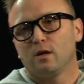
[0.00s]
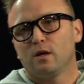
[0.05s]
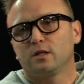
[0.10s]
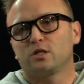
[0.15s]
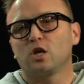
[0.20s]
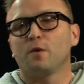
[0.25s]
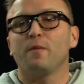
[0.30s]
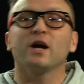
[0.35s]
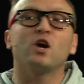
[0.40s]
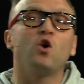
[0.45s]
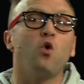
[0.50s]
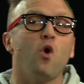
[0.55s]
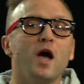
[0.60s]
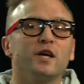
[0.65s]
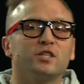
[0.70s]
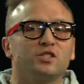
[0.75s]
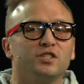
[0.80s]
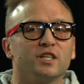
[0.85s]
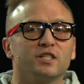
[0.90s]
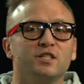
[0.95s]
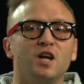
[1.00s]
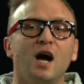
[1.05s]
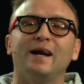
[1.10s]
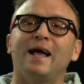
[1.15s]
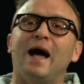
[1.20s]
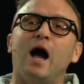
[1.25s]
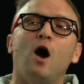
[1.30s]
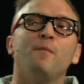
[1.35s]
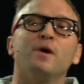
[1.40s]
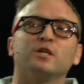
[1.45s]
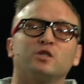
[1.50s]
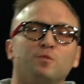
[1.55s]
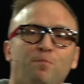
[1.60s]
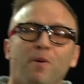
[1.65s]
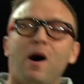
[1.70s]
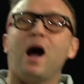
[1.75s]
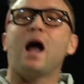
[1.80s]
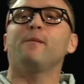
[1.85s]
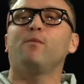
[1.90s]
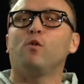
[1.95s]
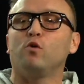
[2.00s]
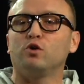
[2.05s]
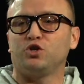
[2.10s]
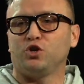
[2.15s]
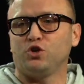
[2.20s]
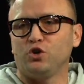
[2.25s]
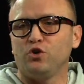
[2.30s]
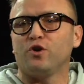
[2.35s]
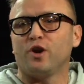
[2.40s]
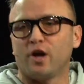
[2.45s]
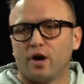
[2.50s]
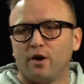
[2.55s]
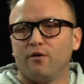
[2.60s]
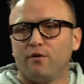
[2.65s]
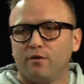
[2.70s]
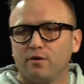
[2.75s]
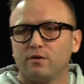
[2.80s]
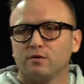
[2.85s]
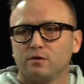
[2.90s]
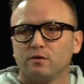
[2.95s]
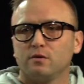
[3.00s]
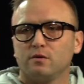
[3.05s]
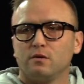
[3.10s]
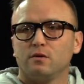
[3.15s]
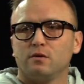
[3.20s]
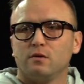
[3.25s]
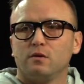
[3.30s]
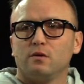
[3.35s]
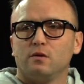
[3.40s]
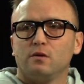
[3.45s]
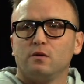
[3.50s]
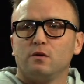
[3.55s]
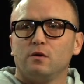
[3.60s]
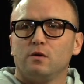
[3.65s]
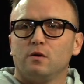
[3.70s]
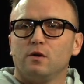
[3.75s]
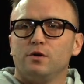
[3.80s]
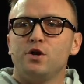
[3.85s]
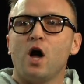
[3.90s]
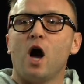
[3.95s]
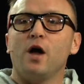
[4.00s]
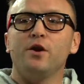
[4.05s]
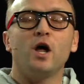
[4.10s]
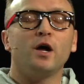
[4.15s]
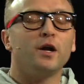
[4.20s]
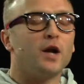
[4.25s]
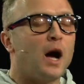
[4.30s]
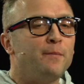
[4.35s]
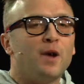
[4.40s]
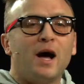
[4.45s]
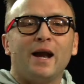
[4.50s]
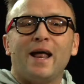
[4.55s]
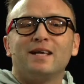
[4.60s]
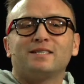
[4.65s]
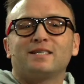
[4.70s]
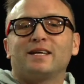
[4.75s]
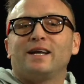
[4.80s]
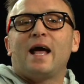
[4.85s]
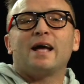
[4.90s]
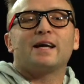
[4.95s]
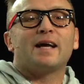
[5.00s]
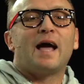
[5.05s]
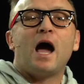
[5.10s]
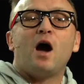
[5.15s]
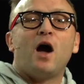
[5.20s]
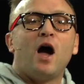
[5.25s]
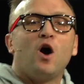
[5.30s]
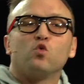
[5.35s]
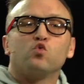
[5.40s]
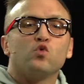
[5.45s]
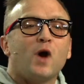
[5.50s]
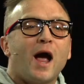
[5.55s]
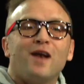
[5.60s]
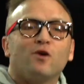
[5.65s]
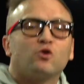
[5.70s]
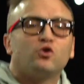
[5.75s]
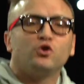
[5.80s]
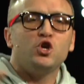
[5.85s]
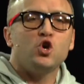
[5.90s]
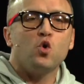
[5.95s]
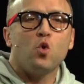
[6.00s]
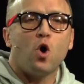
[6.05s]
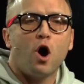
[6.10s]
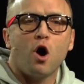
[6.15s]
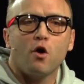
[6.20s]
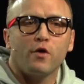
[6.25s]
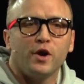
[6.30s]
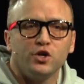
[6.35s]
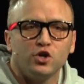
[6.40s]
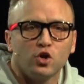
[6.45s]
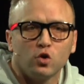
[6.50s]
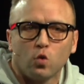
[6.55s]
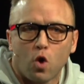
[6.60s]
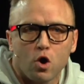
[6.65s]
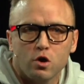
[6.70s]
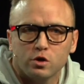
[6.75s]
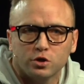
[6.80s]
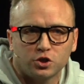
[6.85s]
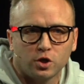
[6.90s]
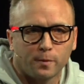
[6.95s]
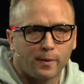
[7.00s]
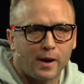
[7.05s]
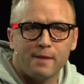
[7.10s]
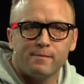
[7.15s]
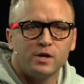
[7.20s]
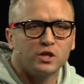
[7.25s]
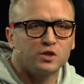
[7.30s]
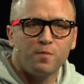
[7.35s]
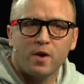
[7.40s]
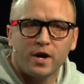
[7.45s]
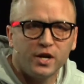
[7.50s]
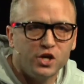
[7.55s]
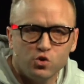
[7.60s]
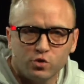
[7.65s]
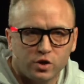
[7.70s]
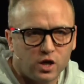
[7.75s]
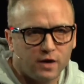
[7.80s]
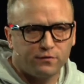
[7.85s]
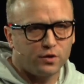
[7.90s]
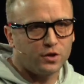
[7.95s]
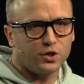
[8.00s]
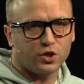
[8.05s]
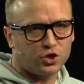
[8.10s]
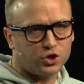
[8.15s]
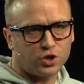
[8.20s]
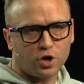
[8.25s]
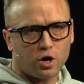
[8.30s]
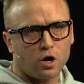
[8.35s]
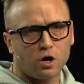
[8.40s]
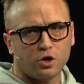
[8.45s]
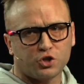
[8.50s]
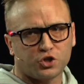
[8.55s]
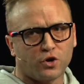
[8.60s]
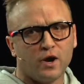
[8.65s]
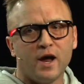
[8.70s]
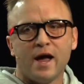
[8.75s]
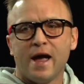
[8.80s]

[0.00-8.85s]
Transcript: So my question is not how much Bible do you know? Not, not, I'm not asking how, how radical you are in your worship or how much money you give to the church or